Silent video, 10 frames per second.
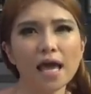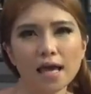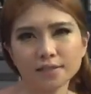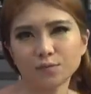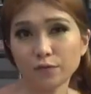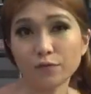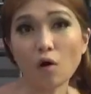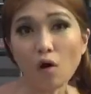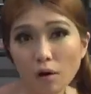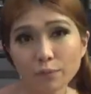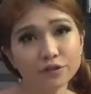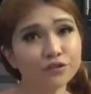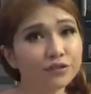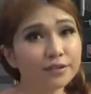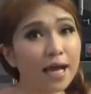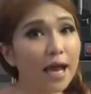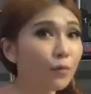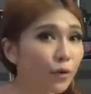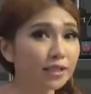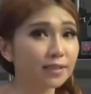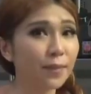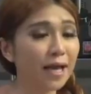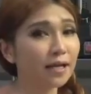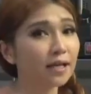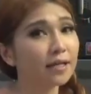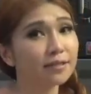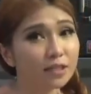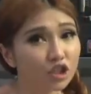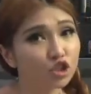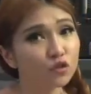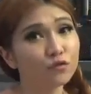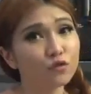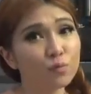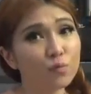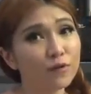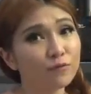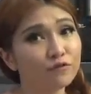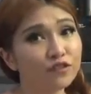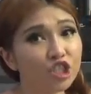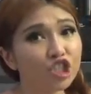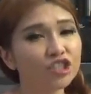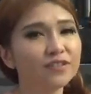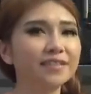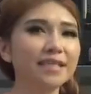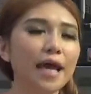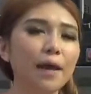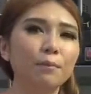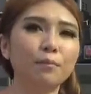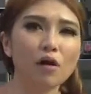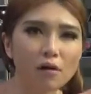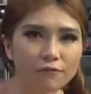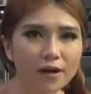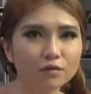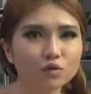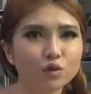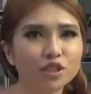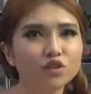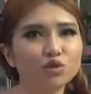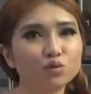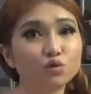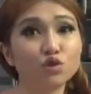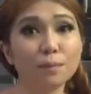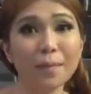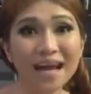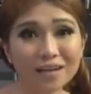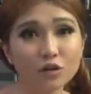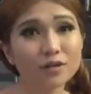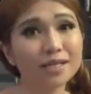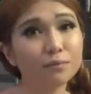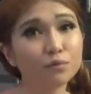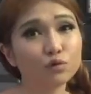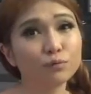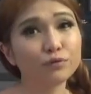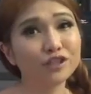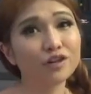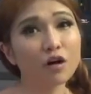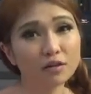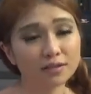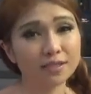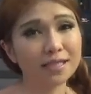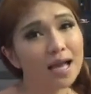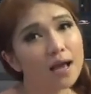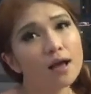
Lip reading: As with all printers, I would expect additional firmware revisions and profile twists to dramatically improve print quality.